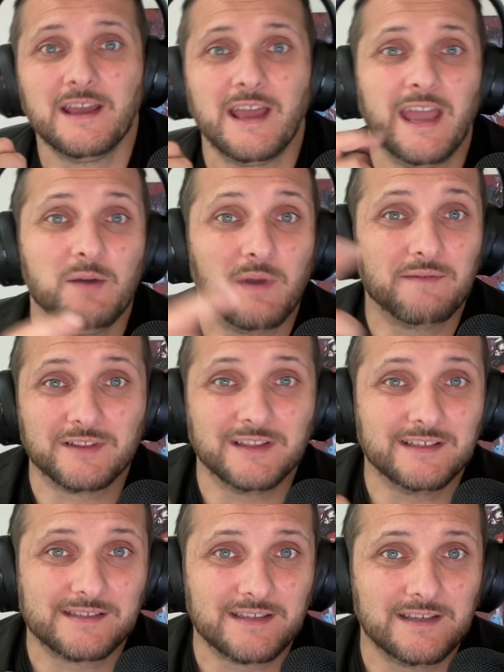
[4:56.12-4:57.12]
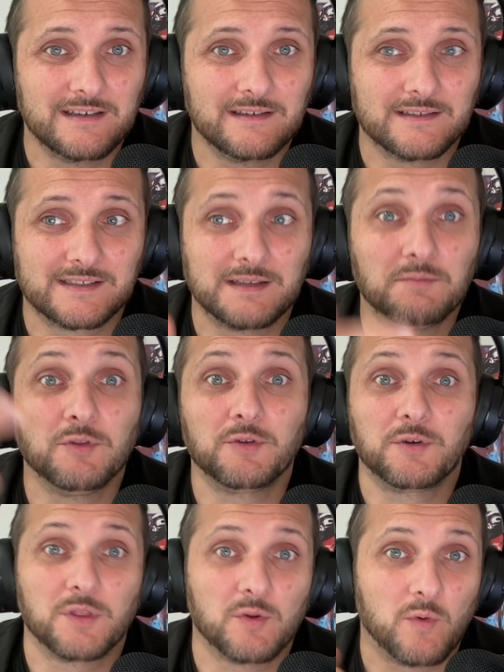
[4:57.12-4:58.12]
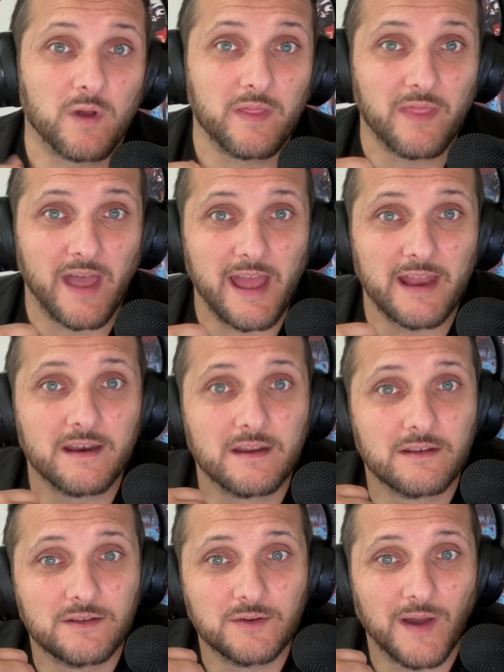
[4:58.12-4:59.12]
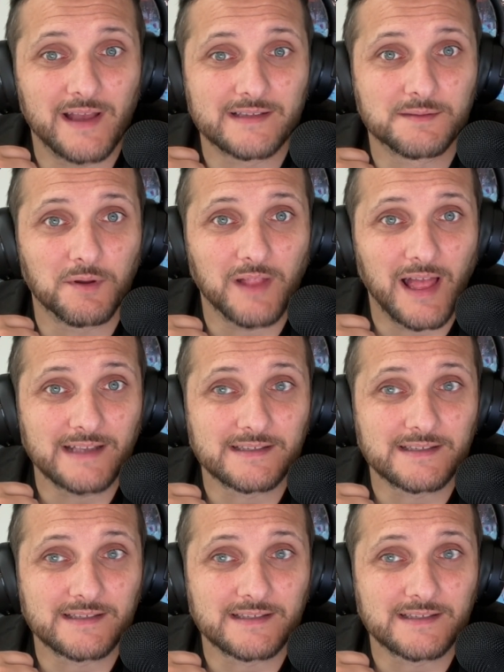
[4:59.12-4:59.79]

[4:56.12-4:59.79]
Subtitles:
hey, we have a listing similar to the one that you asked about last